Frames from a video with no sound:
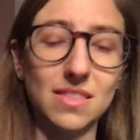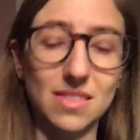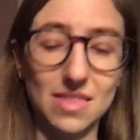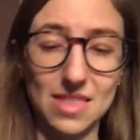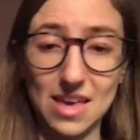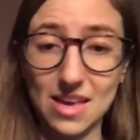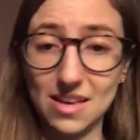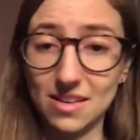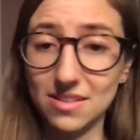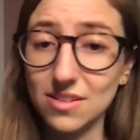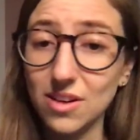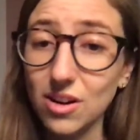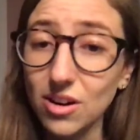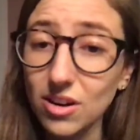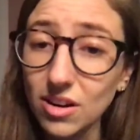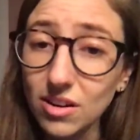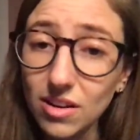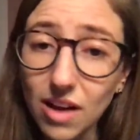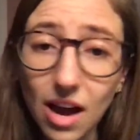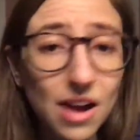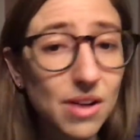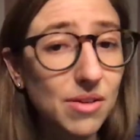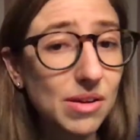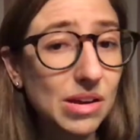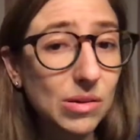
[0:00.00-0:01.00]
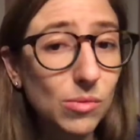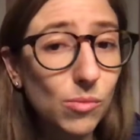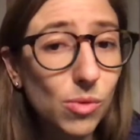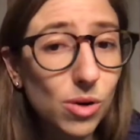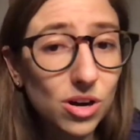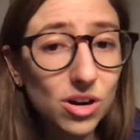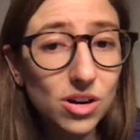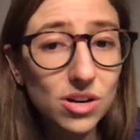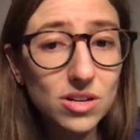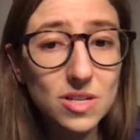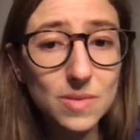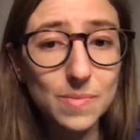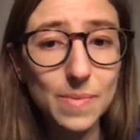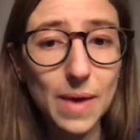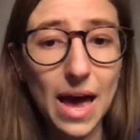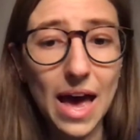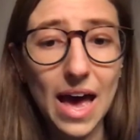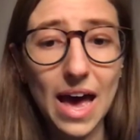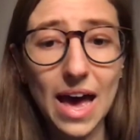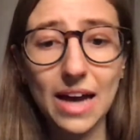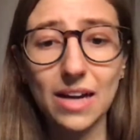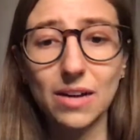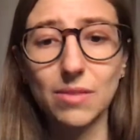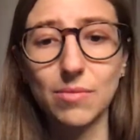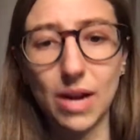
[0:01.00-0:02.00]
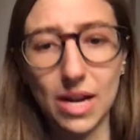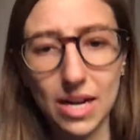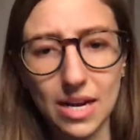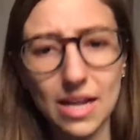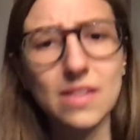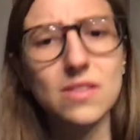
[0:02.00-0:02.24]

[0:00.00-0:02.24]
they start hiring workers back, right?